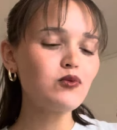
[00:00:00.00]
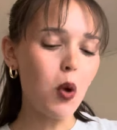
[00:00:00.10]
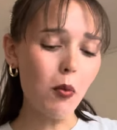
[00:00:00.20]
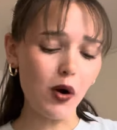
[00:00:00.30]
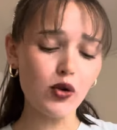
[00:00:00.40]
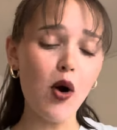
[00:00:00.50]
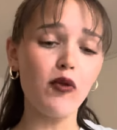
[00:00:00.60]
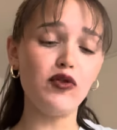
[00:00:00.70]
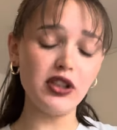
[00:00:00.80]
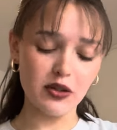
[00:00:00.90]
Oh my
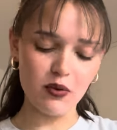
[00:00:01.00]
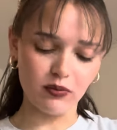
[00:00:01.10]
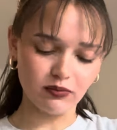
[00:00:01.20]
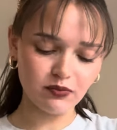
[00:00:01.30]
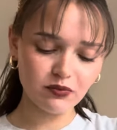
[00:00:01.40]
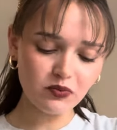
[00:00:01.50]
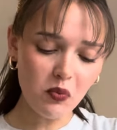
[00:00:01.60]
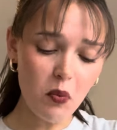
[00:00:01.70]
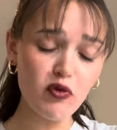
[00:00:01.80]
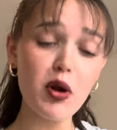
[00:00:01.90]
God, baby,
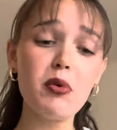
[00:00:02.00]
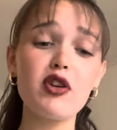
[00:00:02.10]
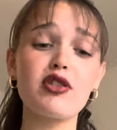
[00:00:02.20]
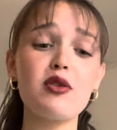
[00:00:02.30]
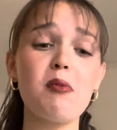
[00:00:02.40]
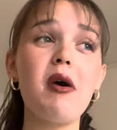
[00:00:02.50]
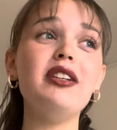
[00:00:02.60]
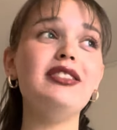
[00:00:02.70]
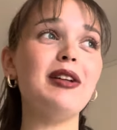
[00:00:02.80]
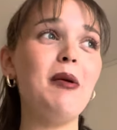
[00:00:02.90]
this is
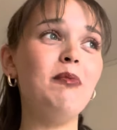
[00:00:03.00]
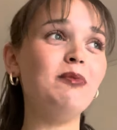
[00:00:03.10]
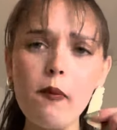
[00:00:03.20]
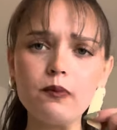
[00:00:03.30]
amazing.